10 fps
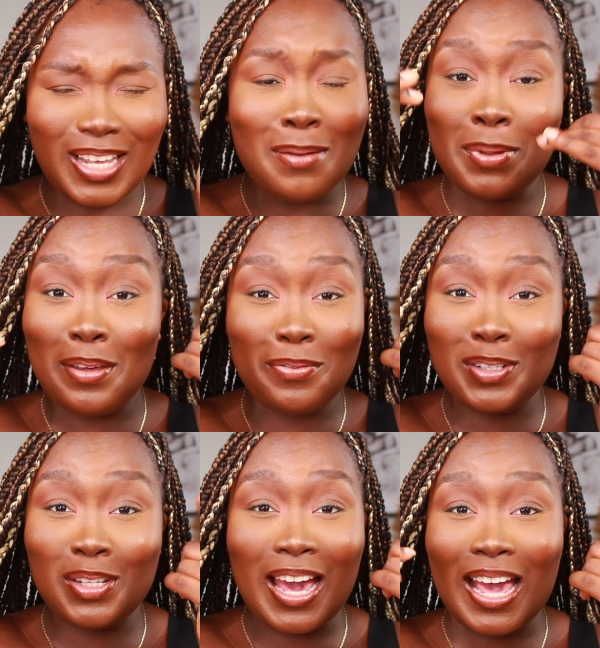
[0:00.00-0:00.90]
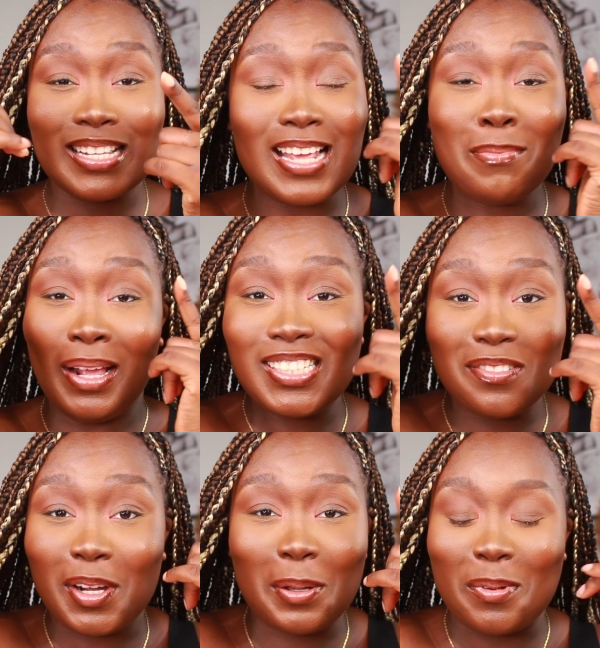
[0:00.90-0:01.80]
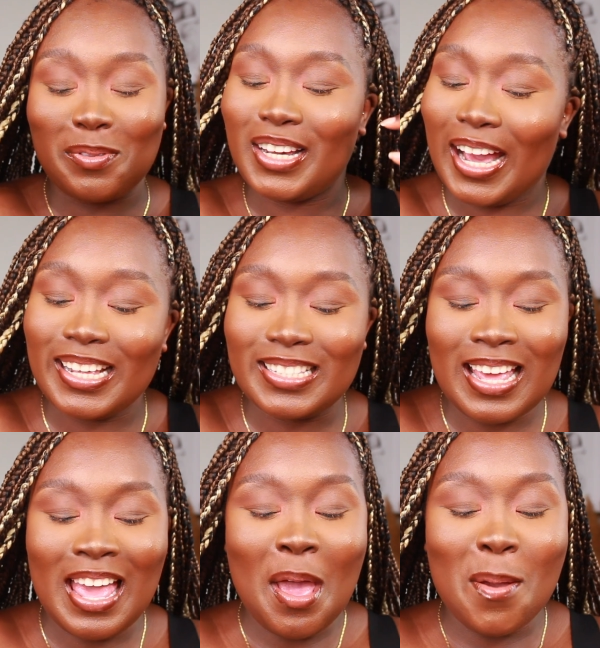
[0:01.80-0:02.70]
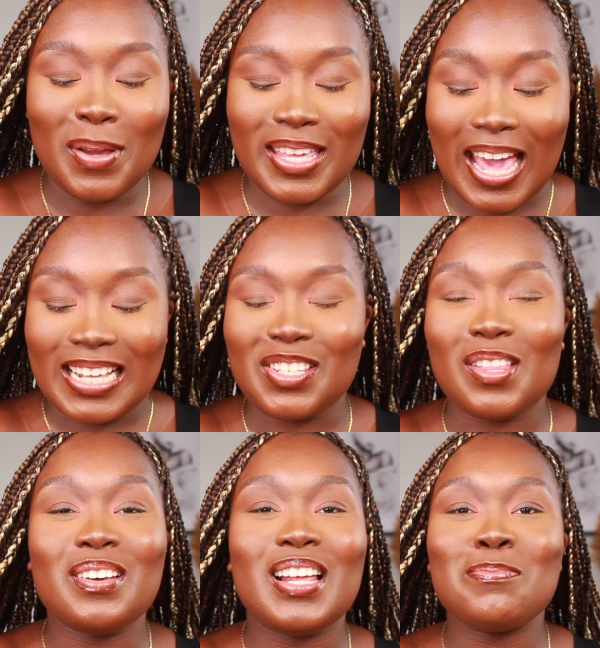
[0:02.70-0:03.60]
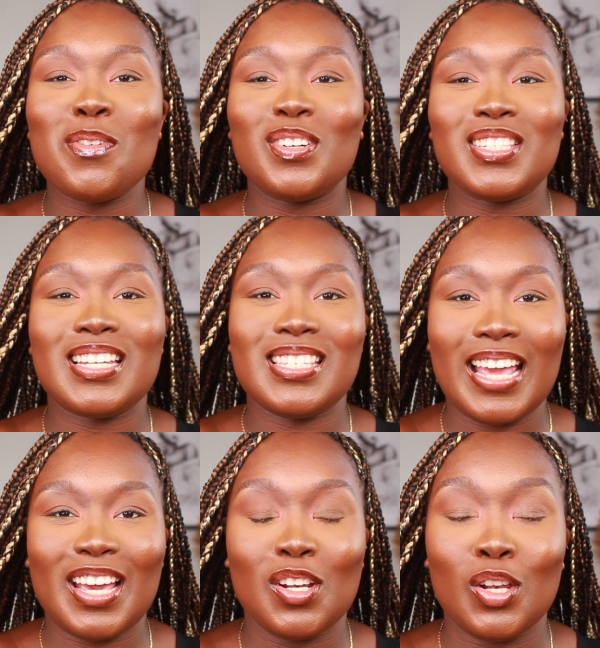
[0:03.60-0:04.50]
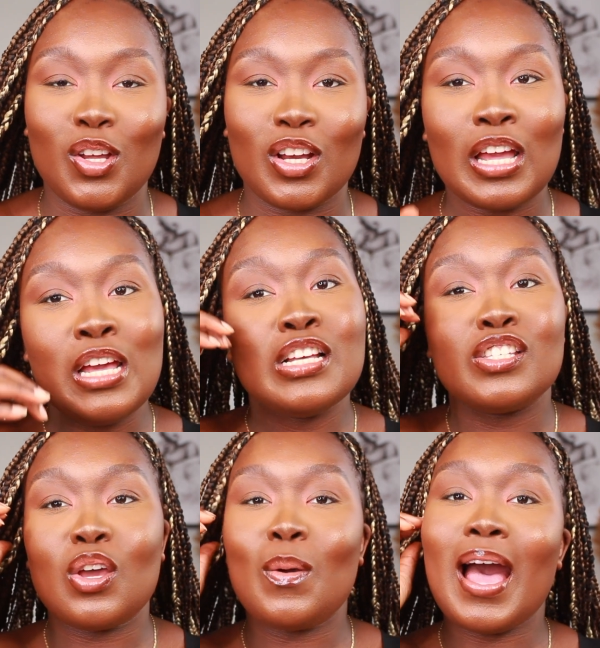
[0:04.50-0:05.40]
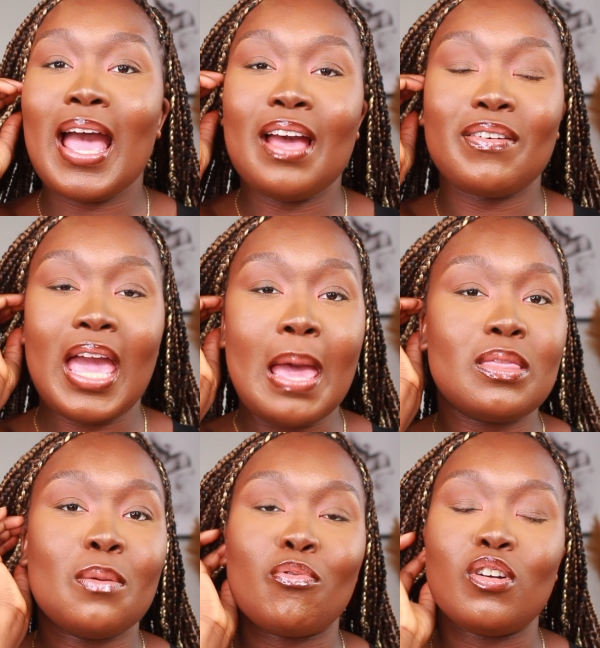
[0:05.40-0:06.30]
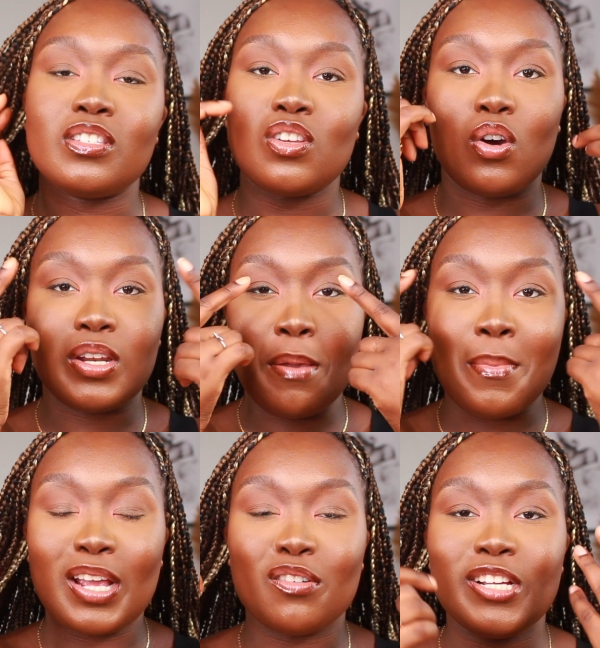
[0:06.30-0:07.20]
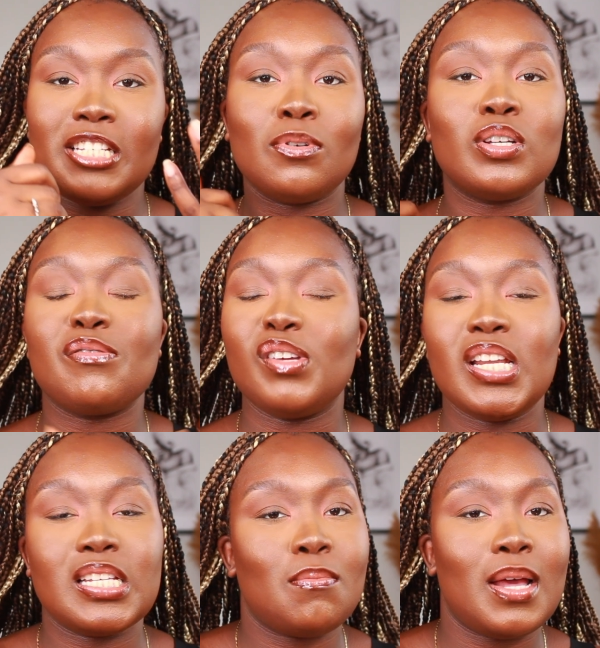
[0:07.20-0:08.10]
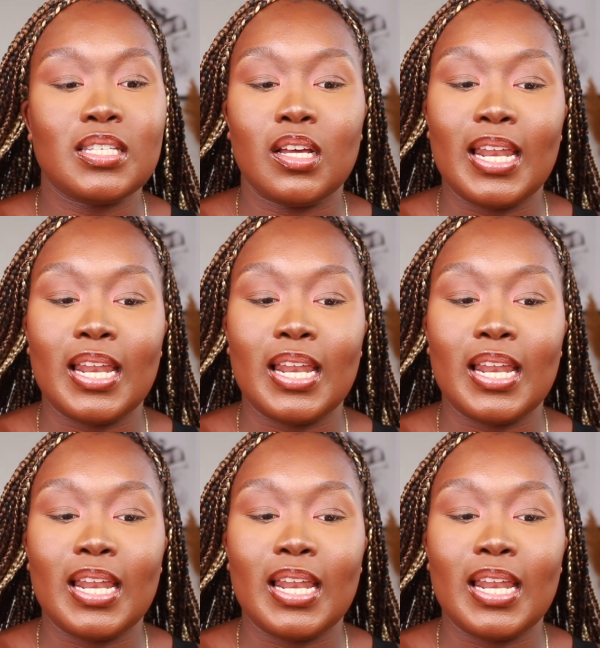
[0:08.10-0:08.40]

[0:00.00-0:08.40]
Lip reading: I'm here for you guys. I'm actually rocking with you guys. But yeah, so then let's move on to the second look. So I have kept the bronzer on in my crease because it really doesn't matter.